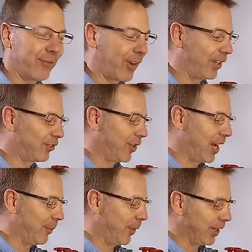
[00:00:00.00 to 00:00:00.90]

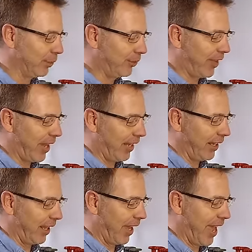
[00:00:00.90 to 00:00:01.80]
frustrating where you set
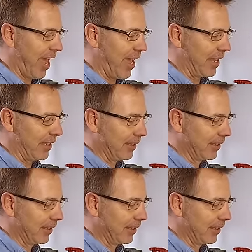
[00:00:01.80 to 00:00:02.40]
in a